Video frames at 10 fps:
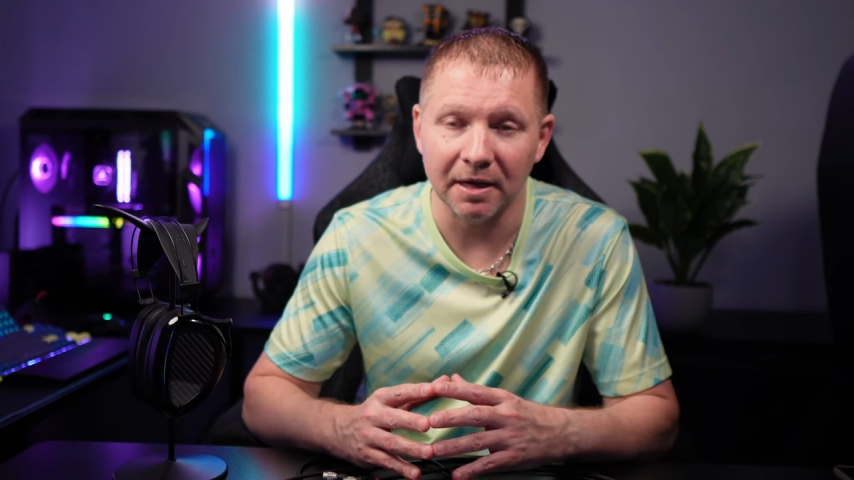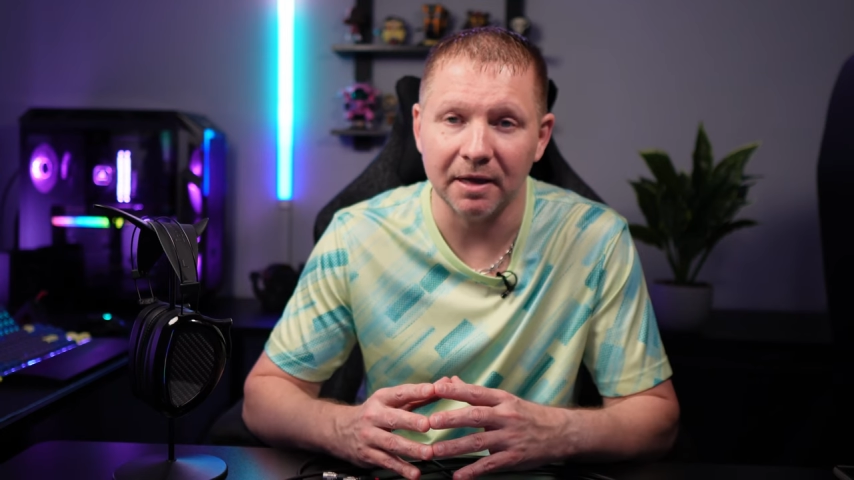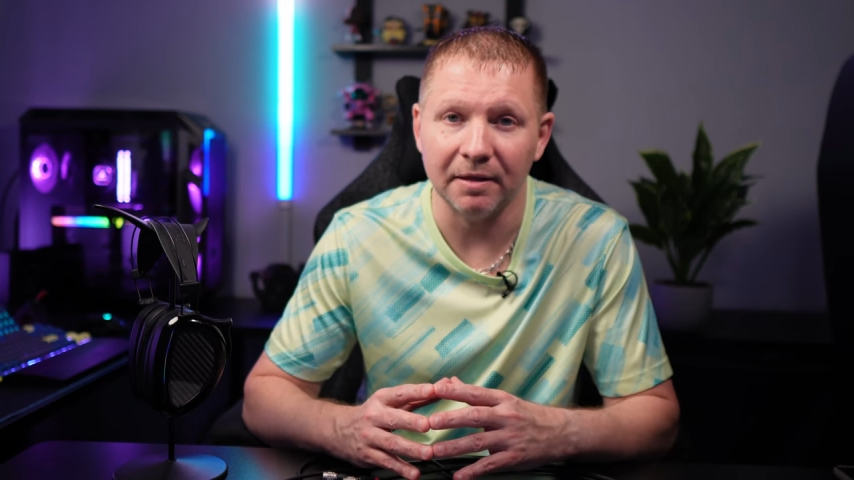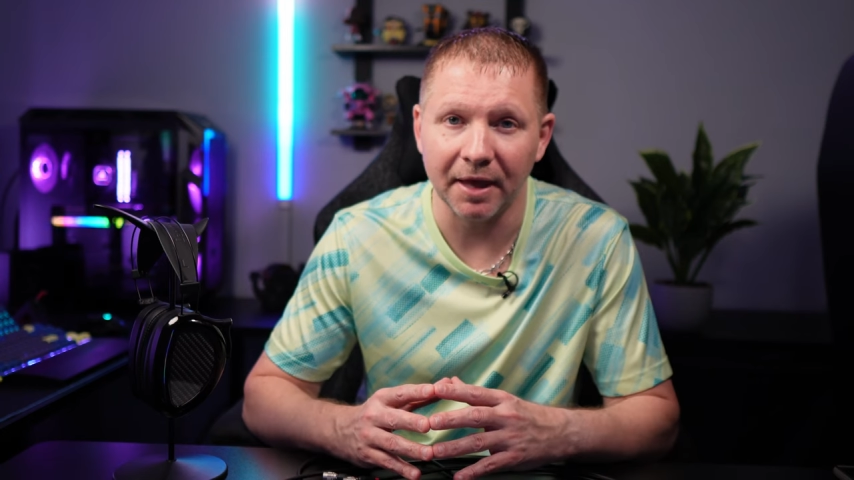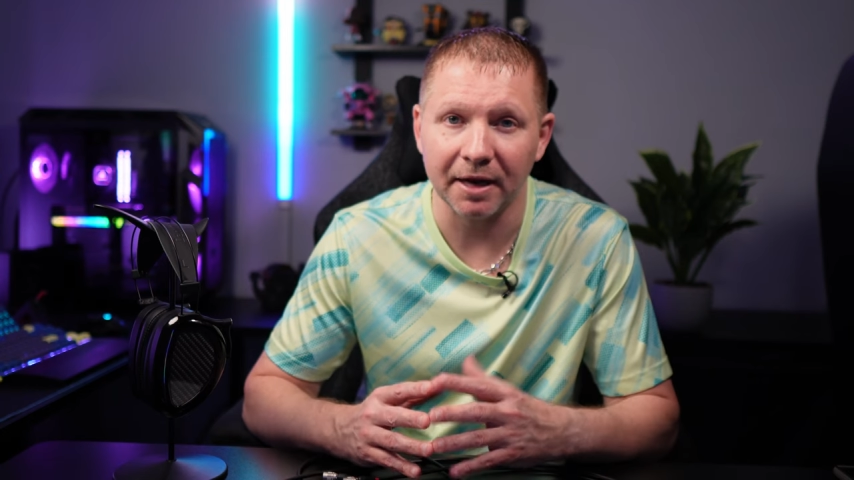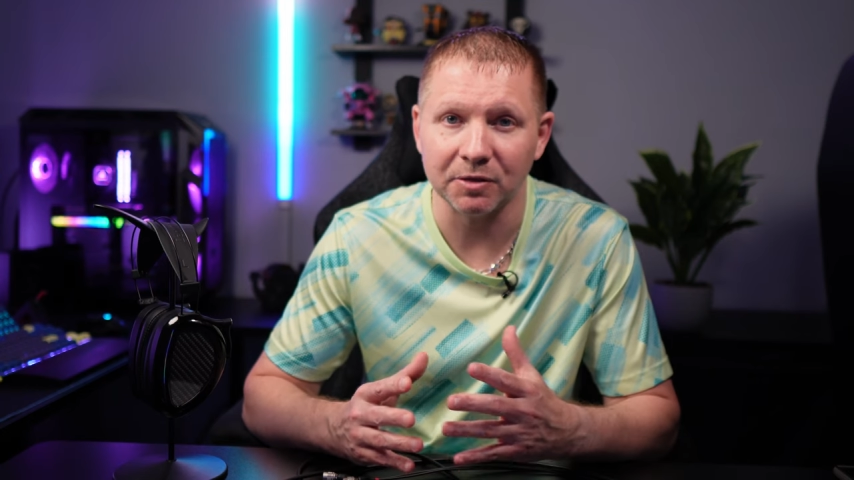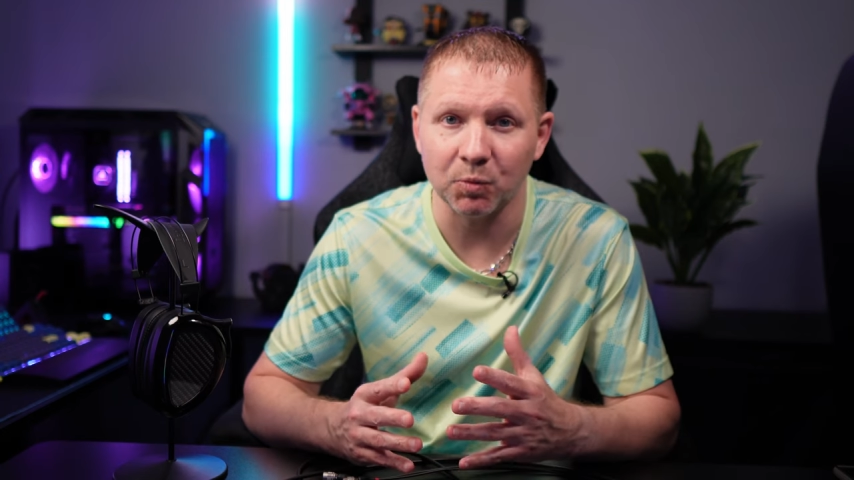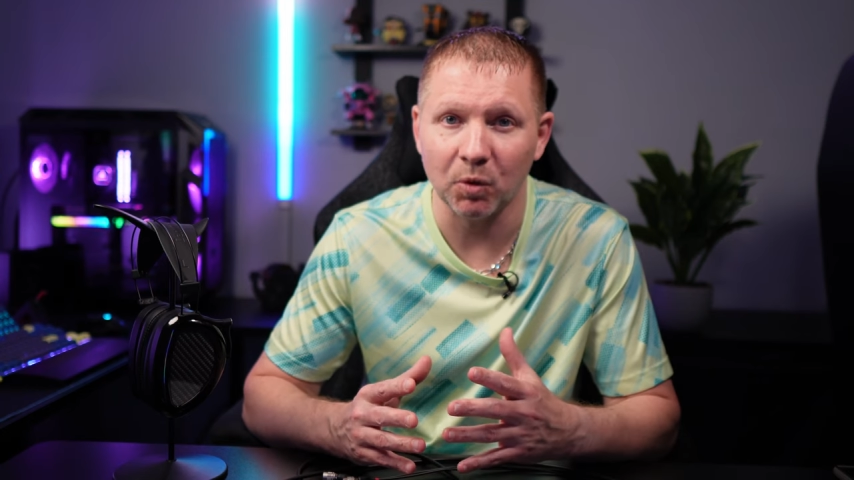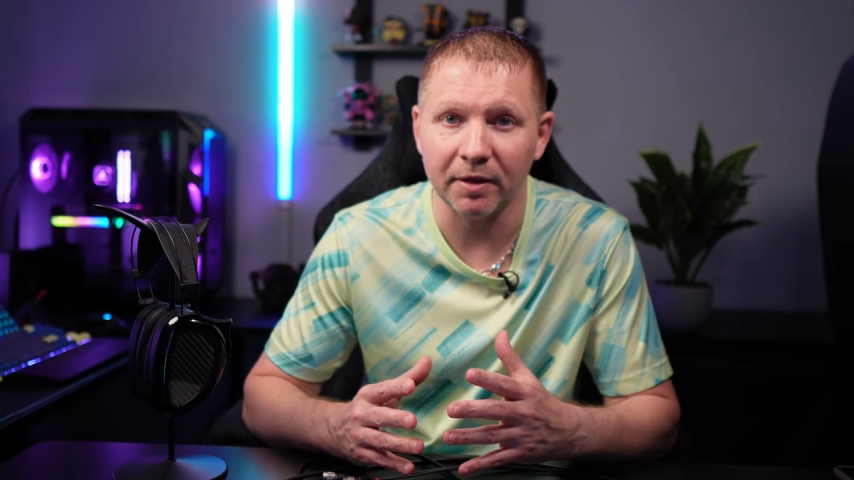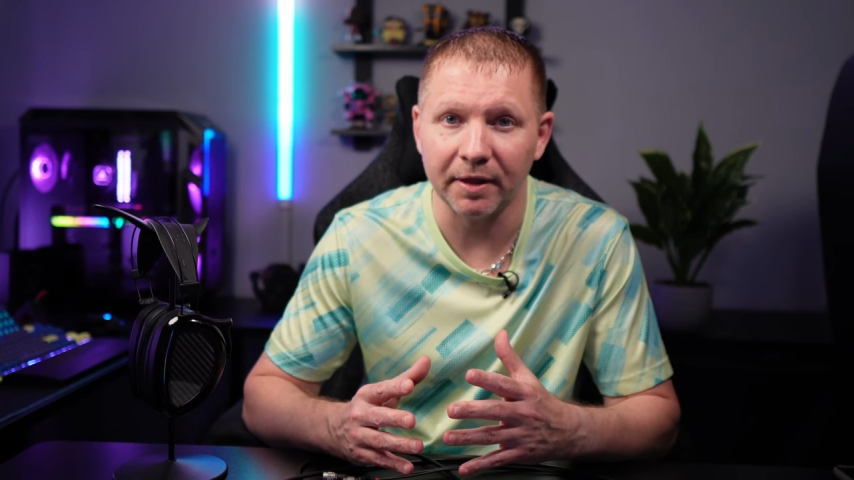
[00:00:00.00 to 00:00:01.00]
And that is
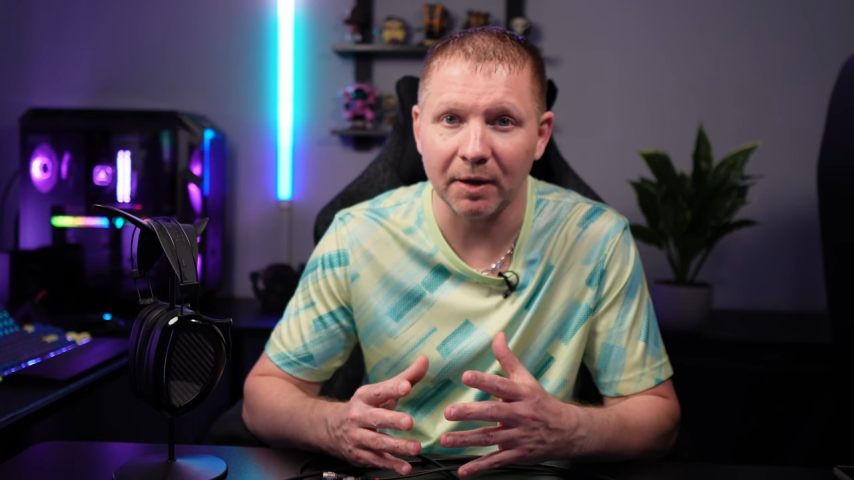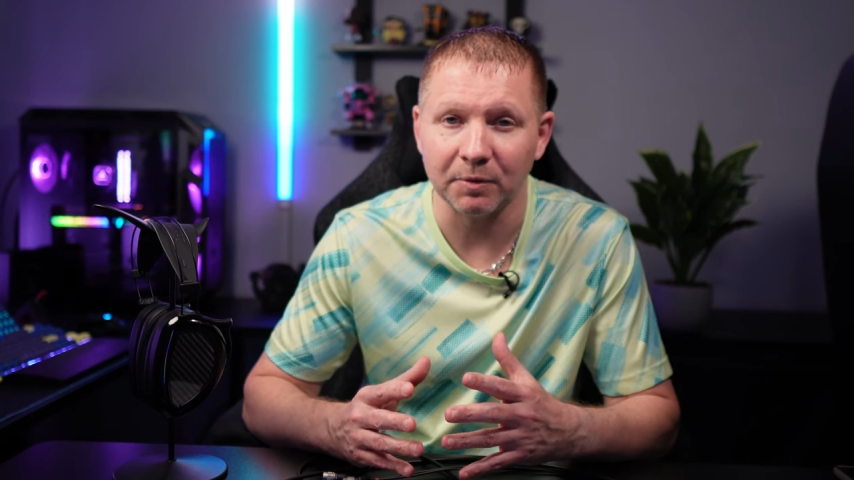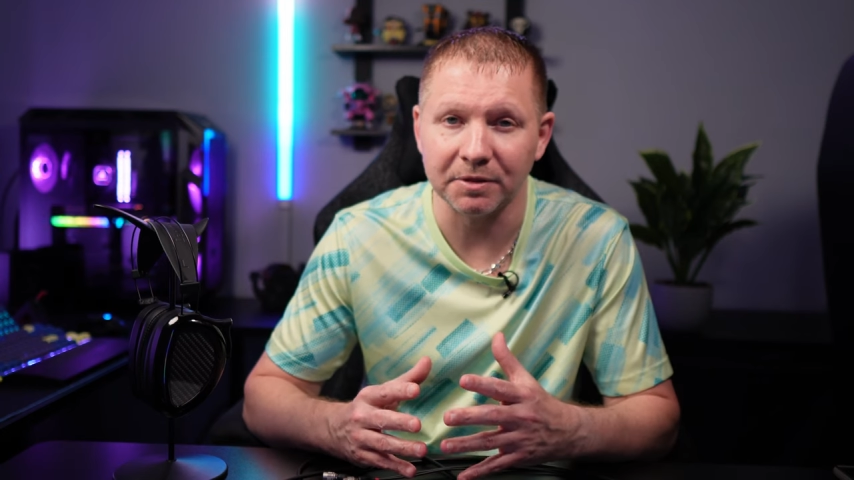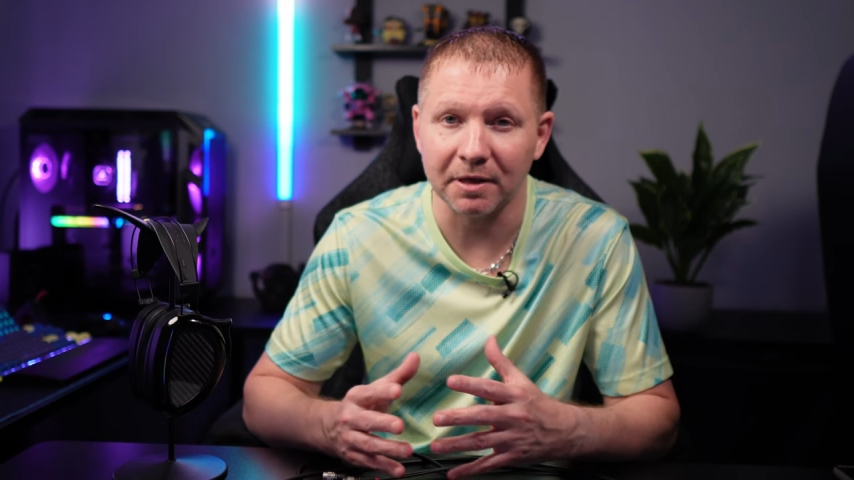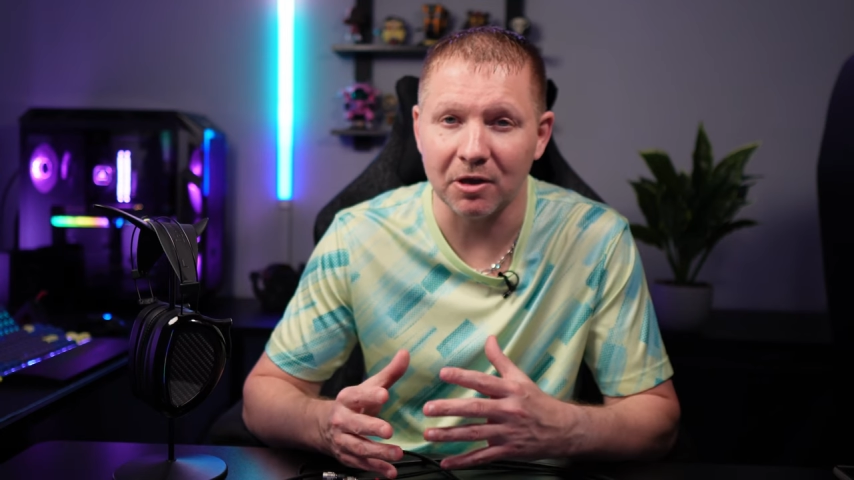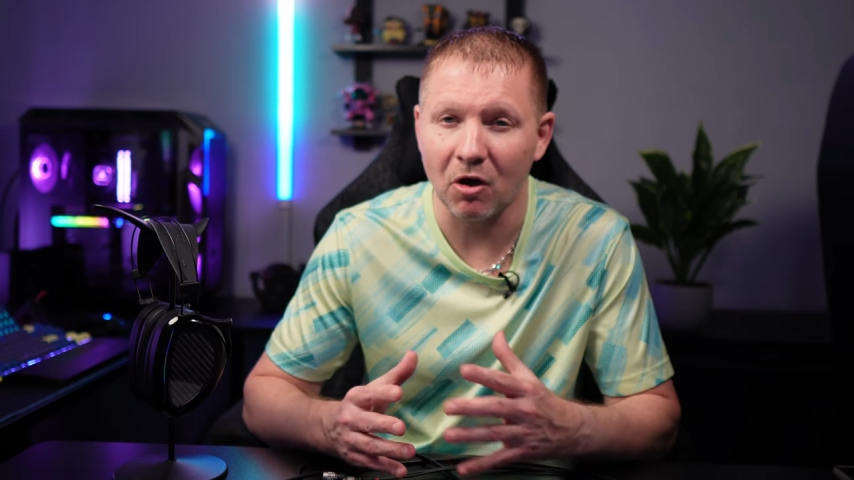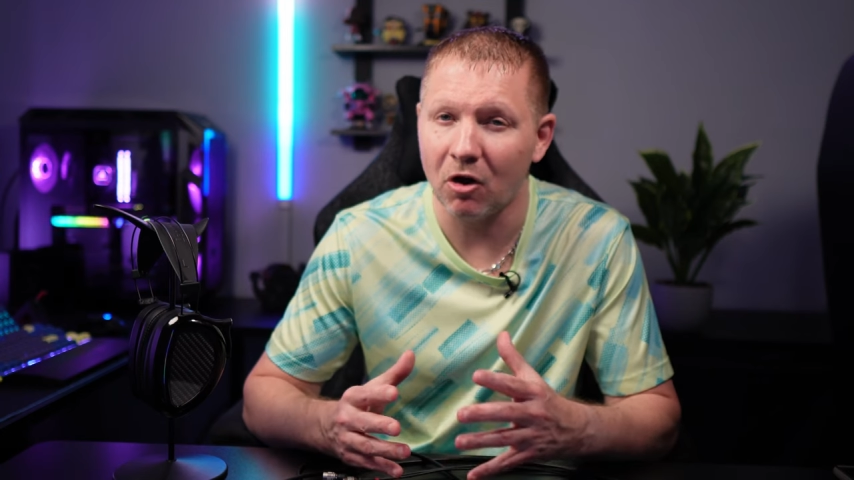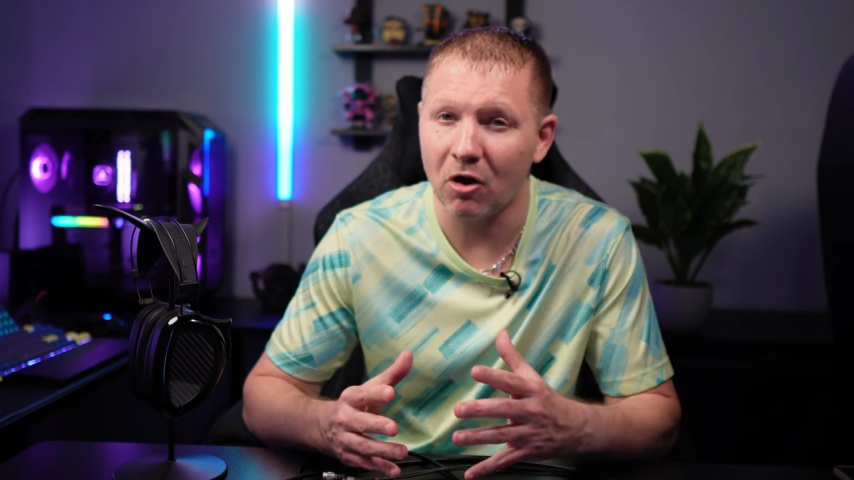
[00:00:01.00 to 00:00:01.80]
one that I would say you